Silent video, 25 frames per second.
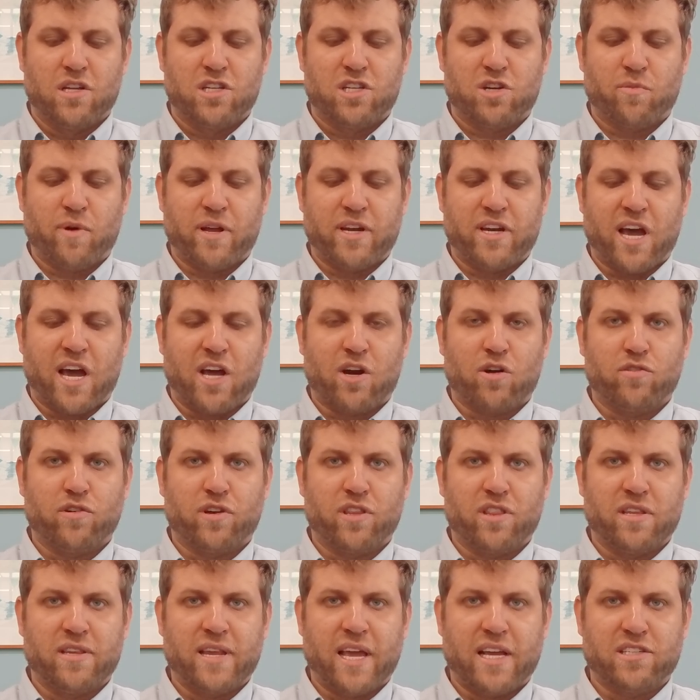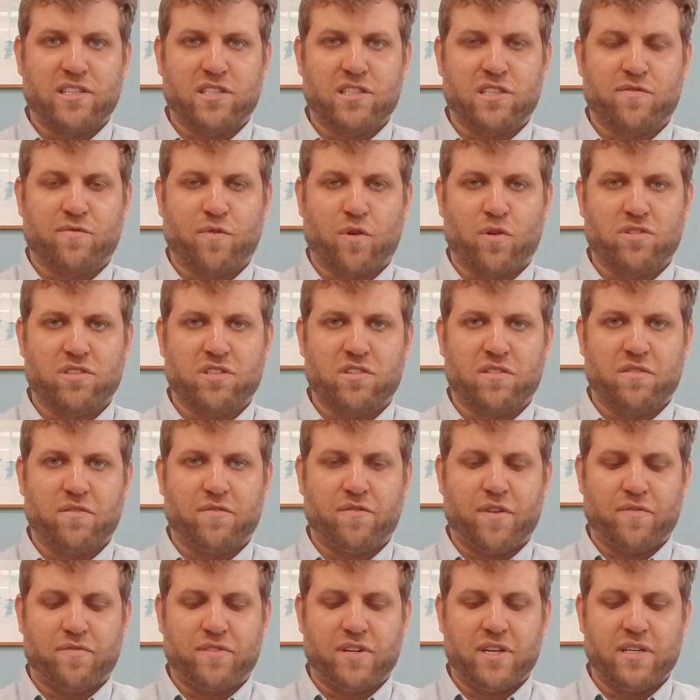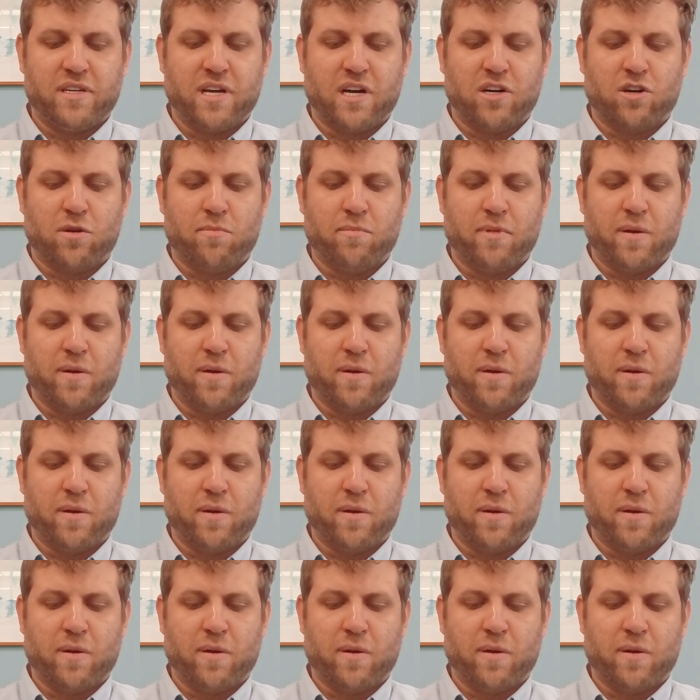to win not only the nation's first $15